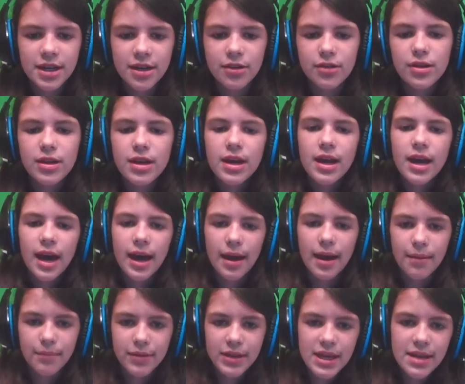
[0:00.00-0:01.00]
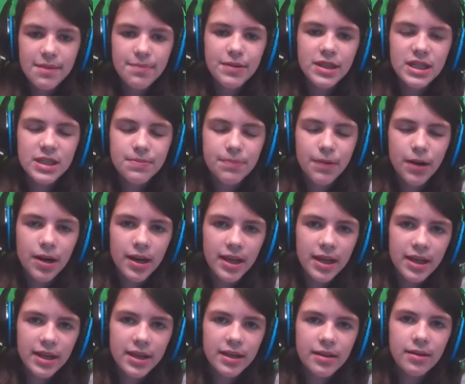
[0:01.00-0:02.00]
So I'm keeping this part
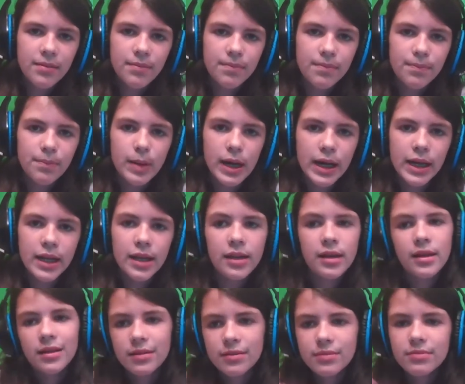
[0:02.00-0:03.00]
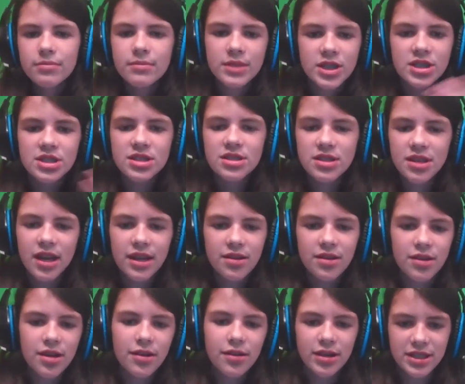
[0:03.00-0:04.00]
in, but just so
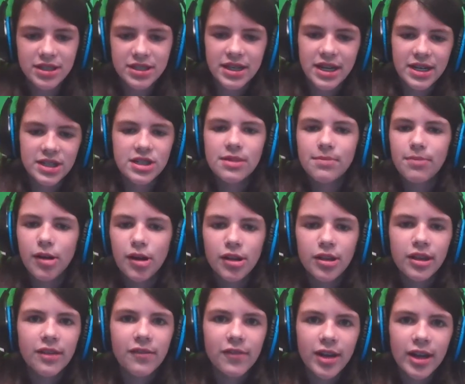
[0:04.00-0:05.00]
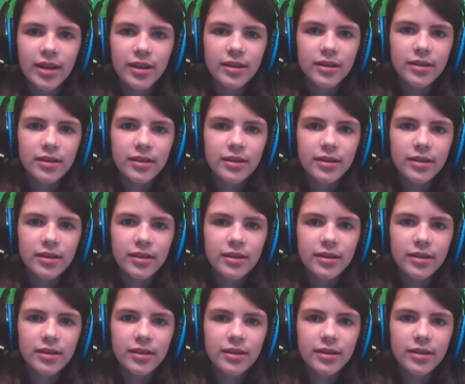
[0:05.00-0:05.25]
that you know, it isn't actually a part of the event.